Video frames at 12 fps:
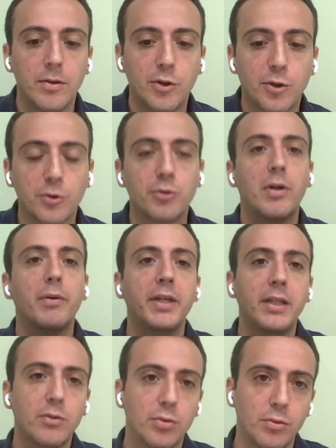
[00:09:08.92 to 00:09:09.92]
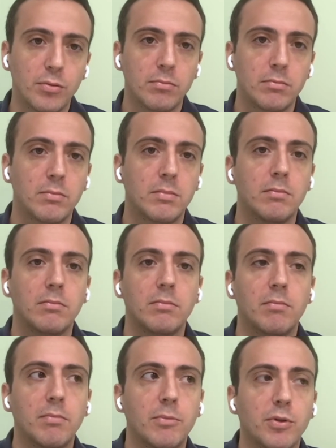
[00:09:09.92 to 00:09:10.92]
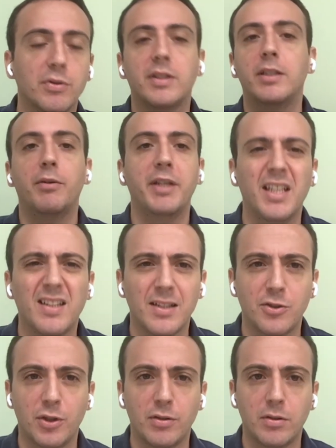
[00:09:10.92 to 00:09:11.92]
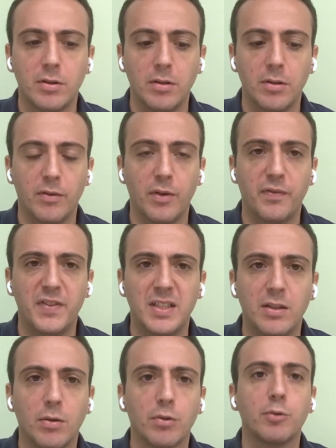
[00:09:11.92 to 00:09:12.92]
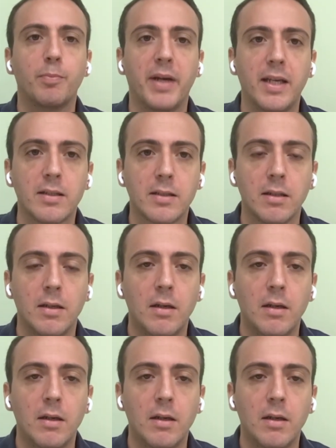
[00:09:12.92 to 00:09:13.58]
contrary to considering it as just a physical space